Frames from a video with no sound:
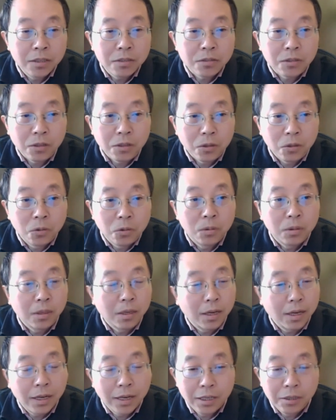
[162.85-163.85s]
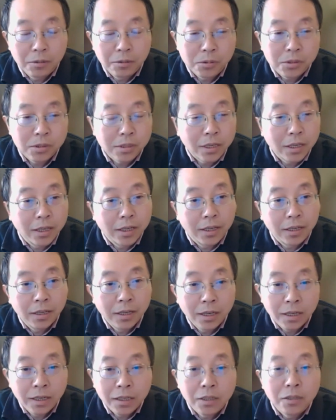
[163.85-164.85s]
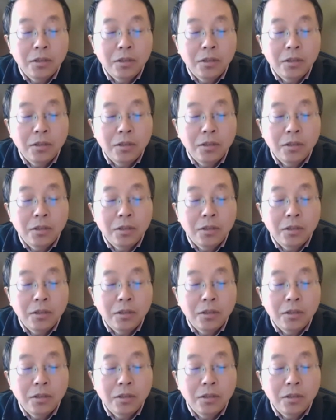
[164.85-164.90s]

So I would say,